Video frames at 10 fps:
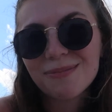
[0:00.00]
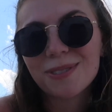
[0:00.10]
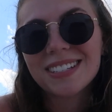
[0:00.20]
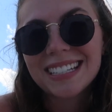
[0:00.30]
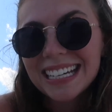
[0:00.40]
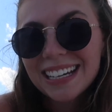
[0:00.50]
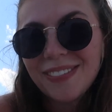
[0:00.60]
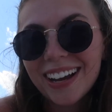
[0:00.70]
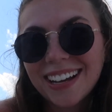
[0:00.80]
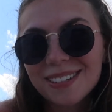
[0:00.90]
We'll see if
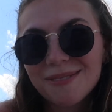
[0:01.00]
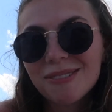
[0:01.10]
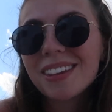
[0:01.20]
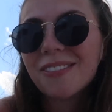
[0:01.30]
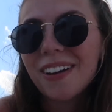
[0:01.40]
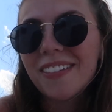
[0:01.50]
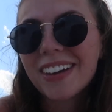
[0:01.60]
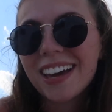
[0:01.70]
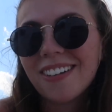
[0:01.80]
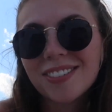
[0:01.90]
I end up doing the
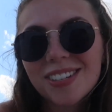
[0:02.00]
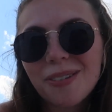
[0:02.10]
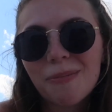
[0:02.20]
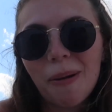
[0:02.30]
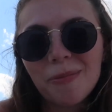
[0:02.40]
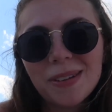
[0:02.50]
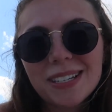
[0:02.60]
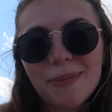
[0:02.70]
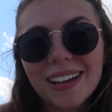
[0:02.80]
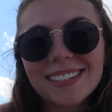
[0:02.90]
5k also. It probably
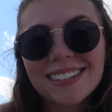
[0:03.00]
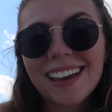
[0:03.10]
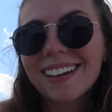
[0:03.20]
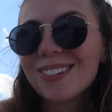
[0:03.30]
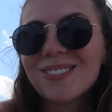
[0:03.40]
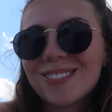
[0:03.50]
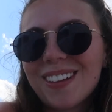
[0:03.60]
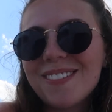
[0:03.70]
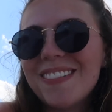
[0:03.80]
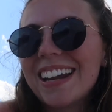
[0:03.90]
depends like who's
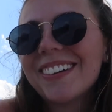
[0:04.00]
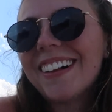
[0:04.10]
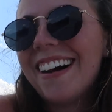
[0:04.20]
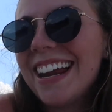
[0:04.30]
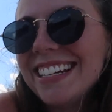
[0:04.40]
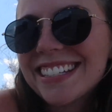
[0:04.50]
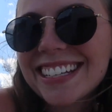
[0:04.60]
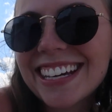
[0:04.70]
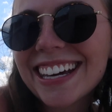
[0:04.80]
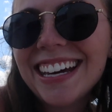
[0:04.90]
on the medal,
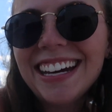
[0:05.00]
honestly.